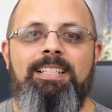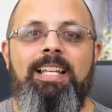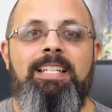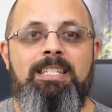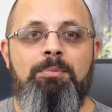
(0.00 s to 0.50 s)

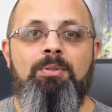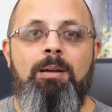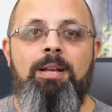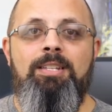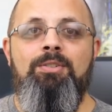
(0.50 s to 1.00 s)
Like and
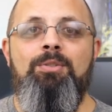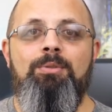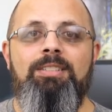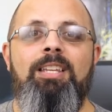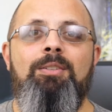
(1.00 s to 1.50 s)
subscribe as
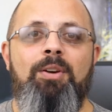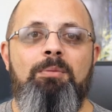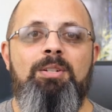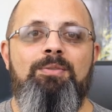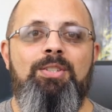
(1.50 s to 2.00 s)
usual. Thank you very
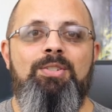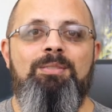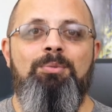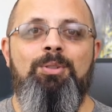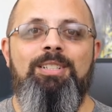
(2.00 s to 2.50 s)
much for the
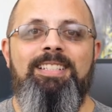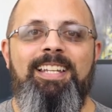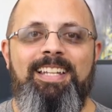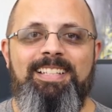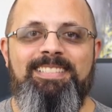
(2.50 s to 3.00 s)
support,
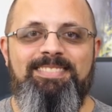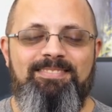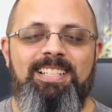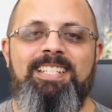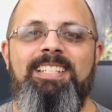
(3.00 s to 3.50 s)
and
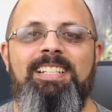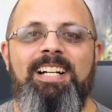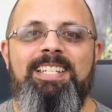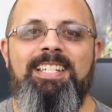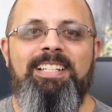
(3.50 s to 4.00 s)
I'll see you
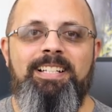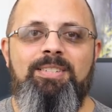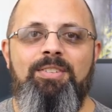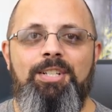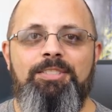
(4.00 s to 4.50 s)
guys in the
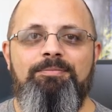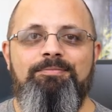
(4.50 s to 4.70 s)
next video.